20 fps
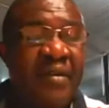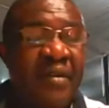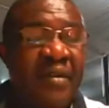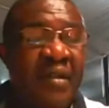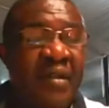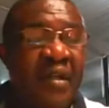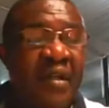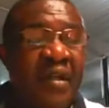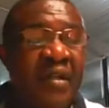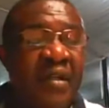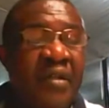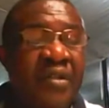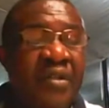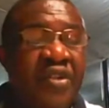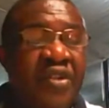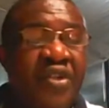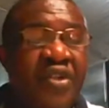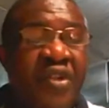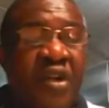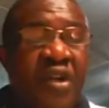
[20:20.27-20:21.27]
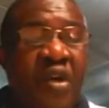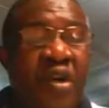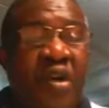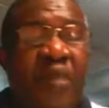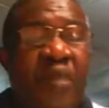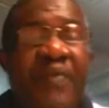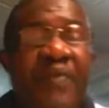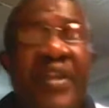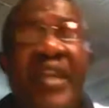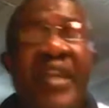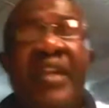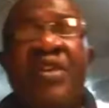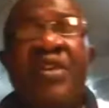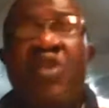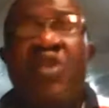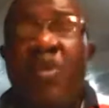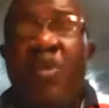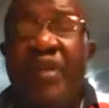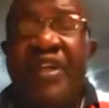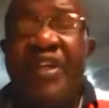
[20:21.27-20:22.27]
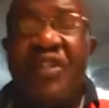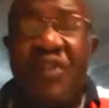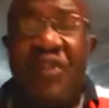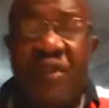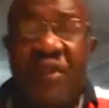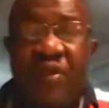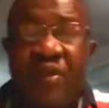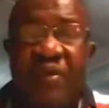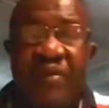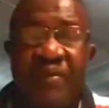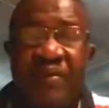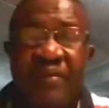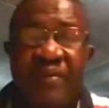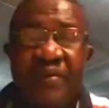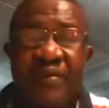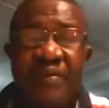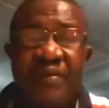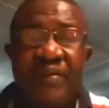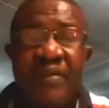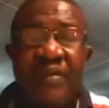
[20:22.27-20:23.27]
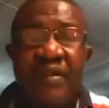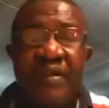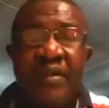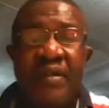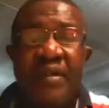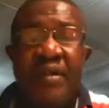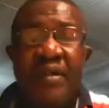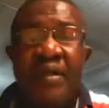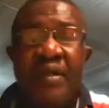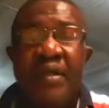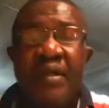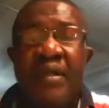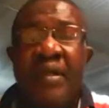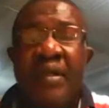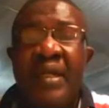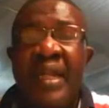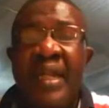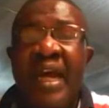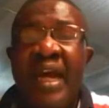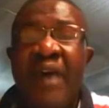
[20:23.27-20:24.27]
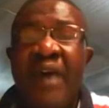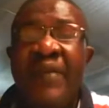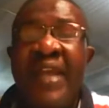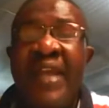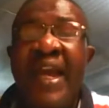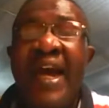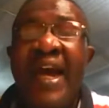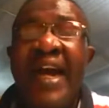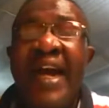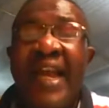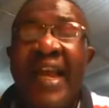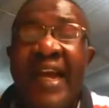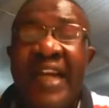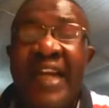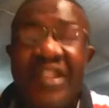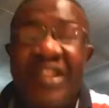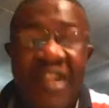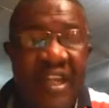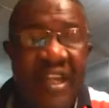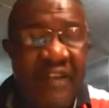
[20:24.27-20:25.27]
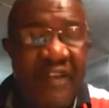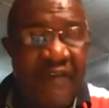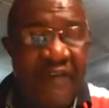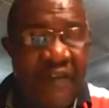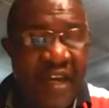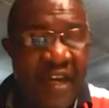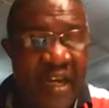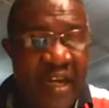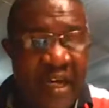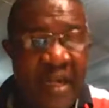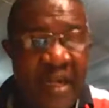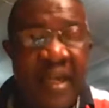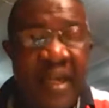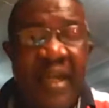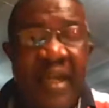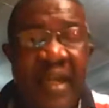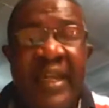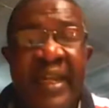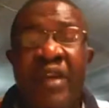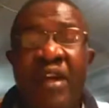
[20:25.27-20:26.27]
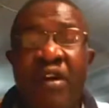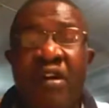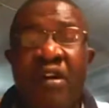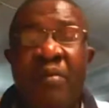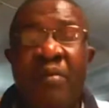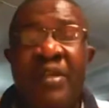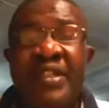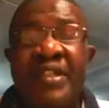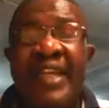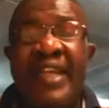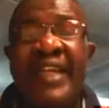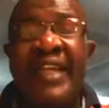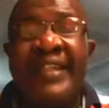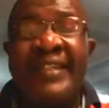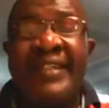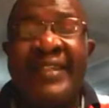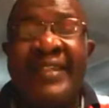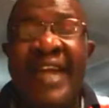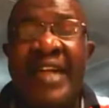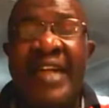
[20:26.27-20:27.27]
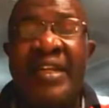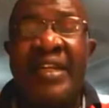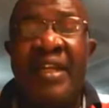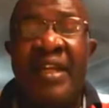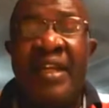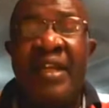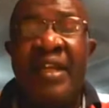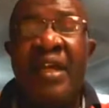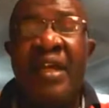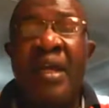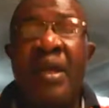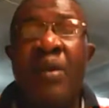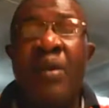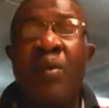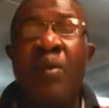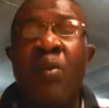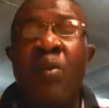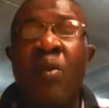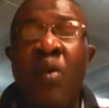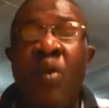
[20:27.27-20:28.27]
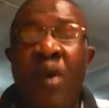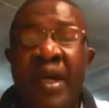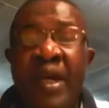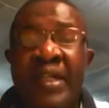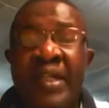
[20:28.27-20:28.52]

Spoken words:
So in doing so, Now they are catching the fire. They are doing almost exactly what